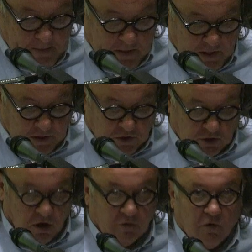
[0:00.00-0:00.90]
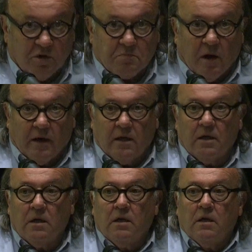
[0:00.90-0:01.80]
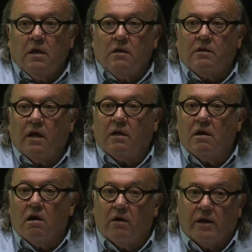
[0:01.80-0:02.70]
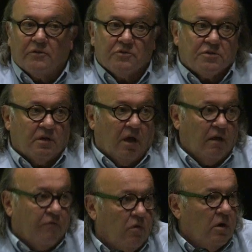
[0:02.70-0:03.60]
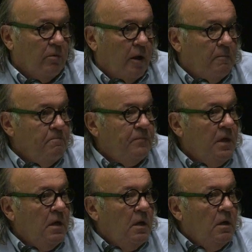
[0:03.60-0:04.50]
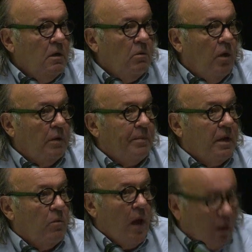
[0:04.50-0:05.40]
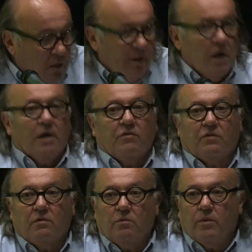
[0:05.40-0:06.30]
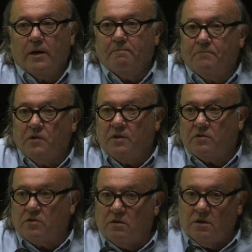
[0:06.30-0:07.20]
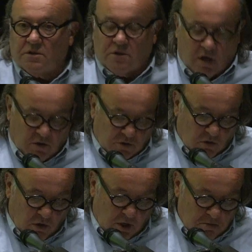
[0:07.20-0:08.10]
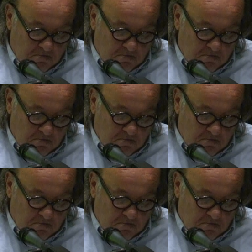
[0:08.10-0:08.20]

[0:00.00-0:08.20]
I'd like to start, of course, by thanking our elders today for uh, welcoming us to, uh, to this, this territory.